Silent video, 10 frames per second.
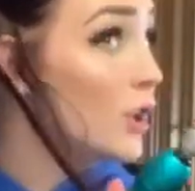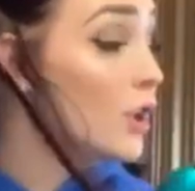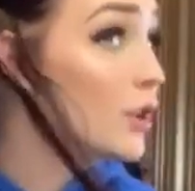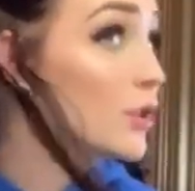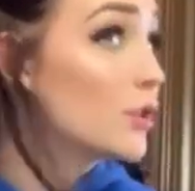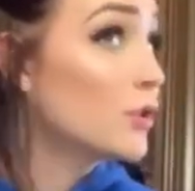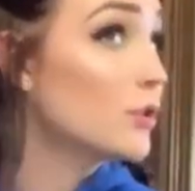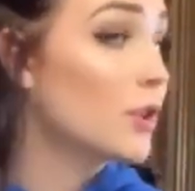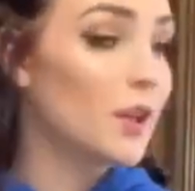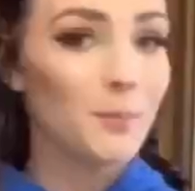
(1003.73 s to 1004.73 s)

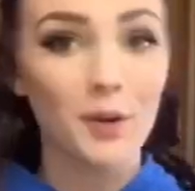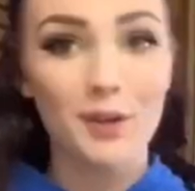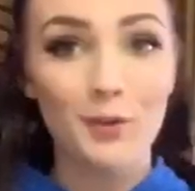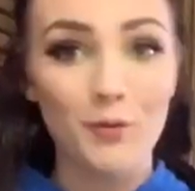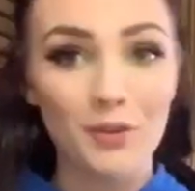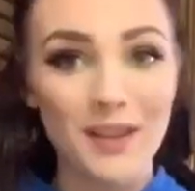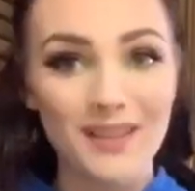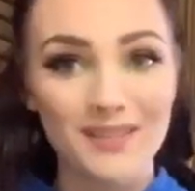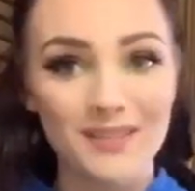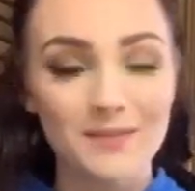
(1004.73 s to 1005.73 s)
And I'm already over it.